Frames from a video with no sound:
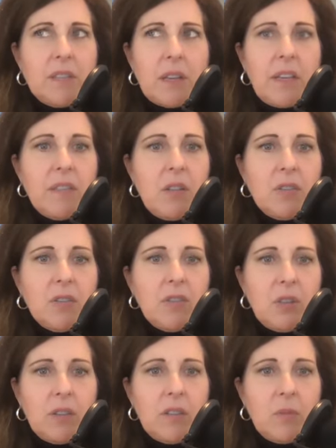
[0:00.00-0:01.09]
I guess I'll just
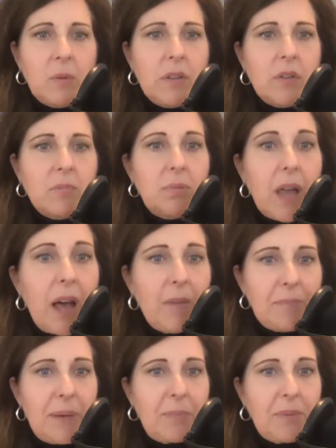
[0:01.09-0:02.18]
turn into one of those
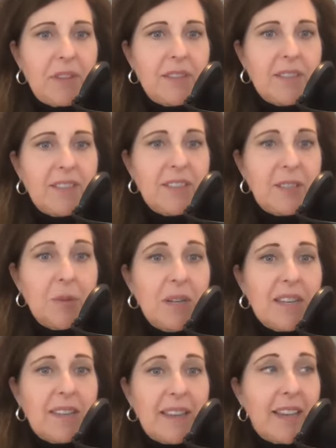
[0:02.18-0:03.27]
blob people that doesn't do
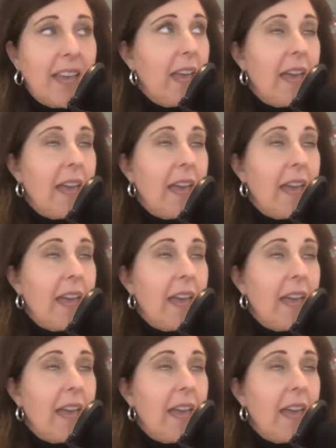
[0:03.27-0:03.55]
anything.